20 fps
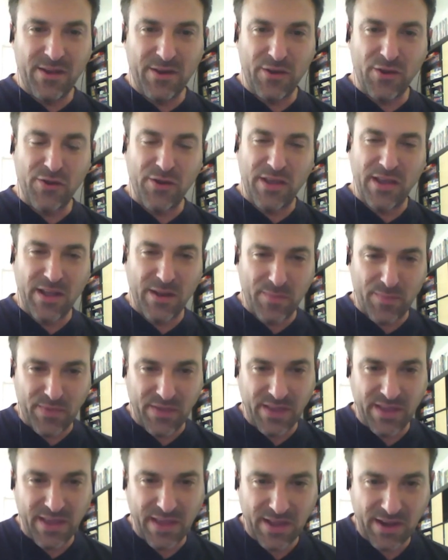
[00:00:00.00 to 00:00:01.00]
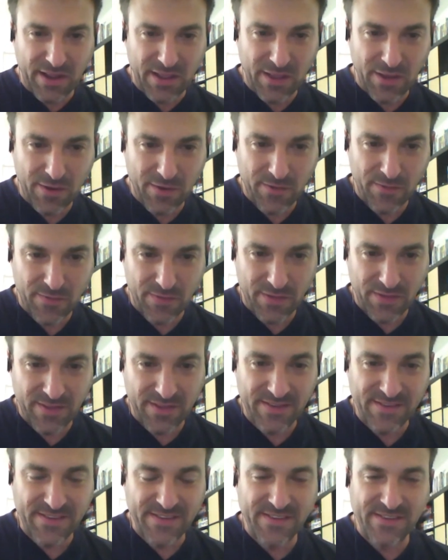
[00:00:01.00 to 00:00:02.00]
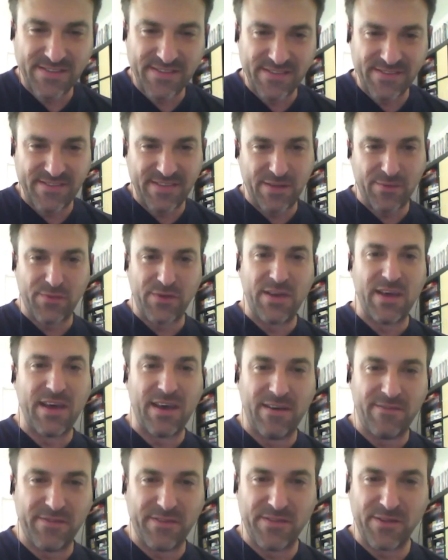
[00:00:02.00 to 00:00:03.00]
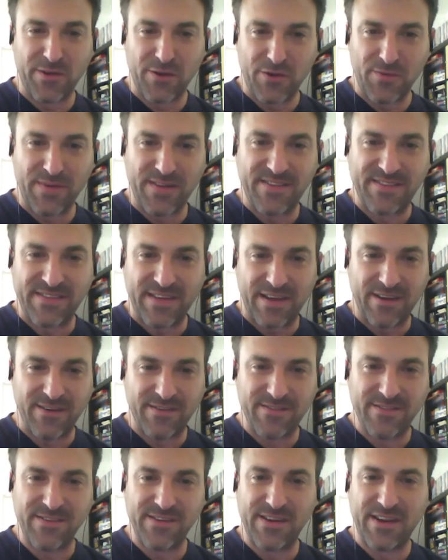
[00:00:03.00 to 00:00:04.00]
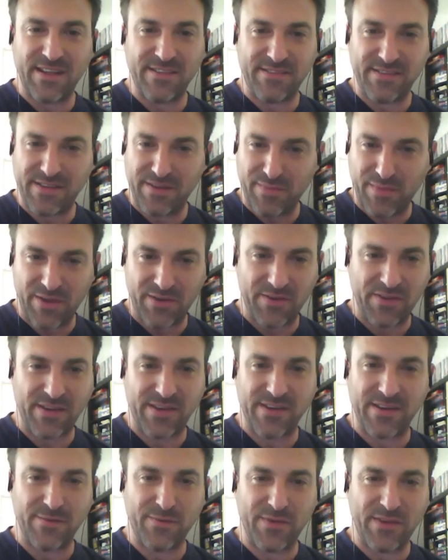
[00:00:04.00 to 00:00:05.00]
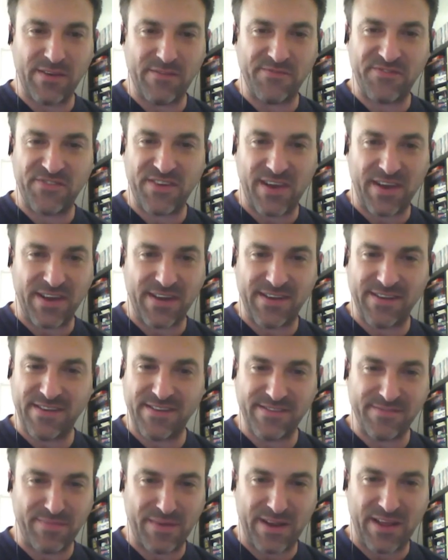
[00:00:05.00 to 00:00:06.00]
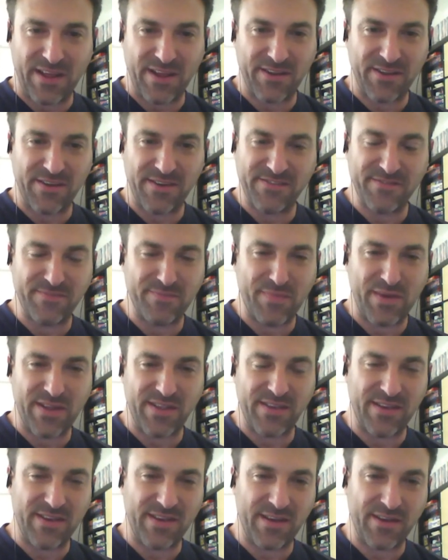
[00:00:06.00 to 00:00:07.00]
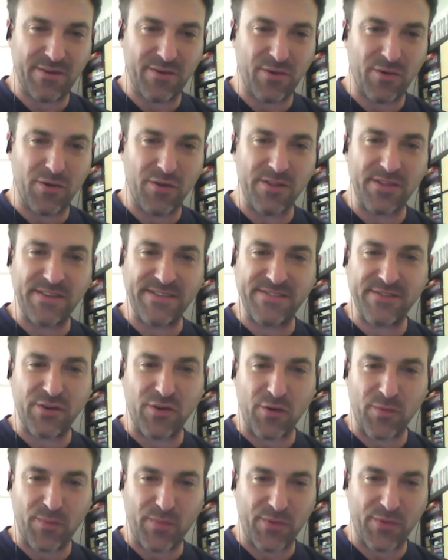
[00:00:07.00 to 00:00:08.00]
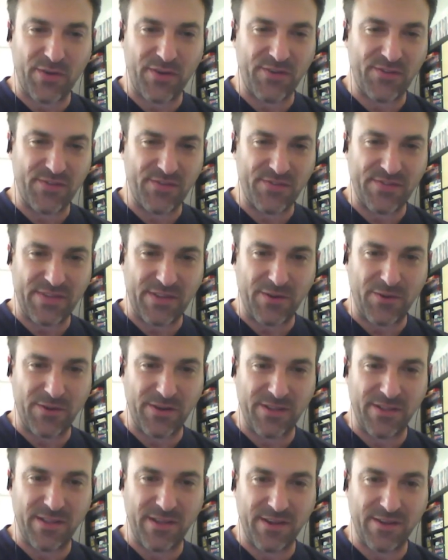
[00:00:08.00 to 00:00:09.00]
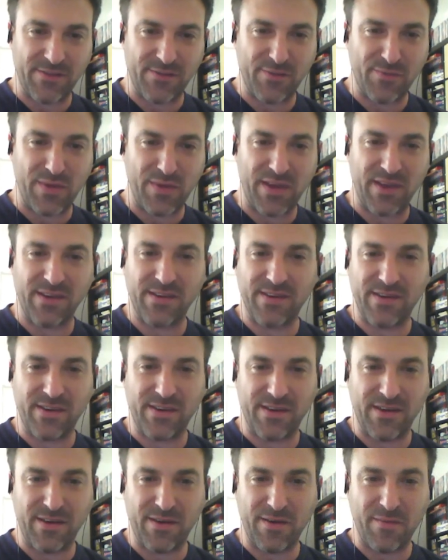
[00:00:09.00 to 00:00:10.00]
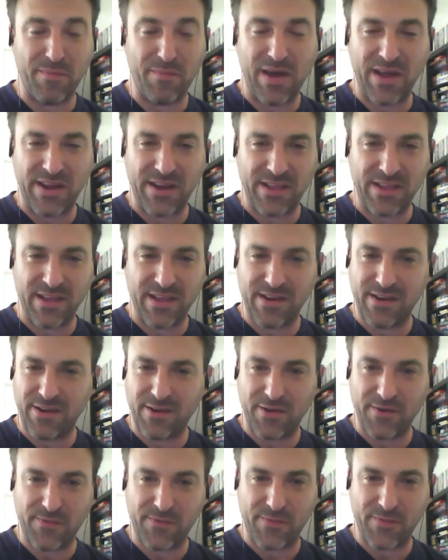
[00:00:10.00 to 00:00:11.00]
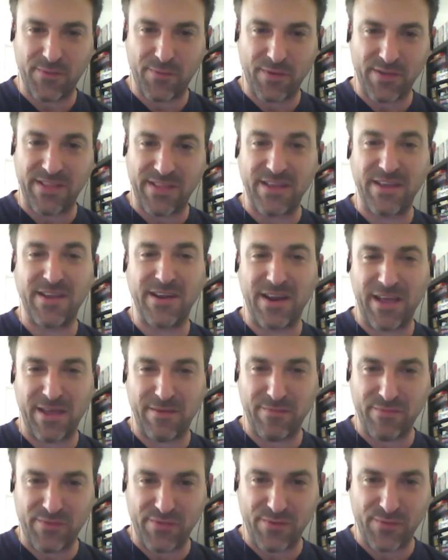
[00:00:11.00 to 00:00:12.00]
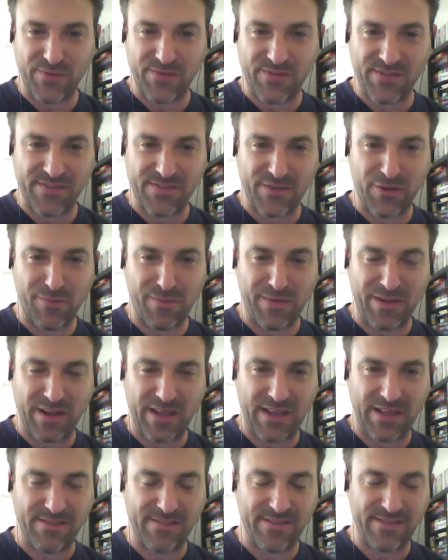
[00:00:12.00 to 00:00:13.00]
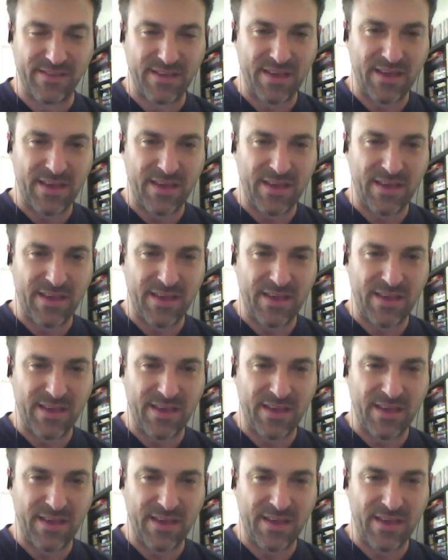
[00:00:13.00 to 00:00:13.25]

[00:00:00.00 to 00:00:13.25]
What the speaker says: not helping any of the diseases that we have in the global south. In Latin America, we have Chagas, malaria, leishmania, and all these corporations are only there to make money and not for what they claim to, which is human health.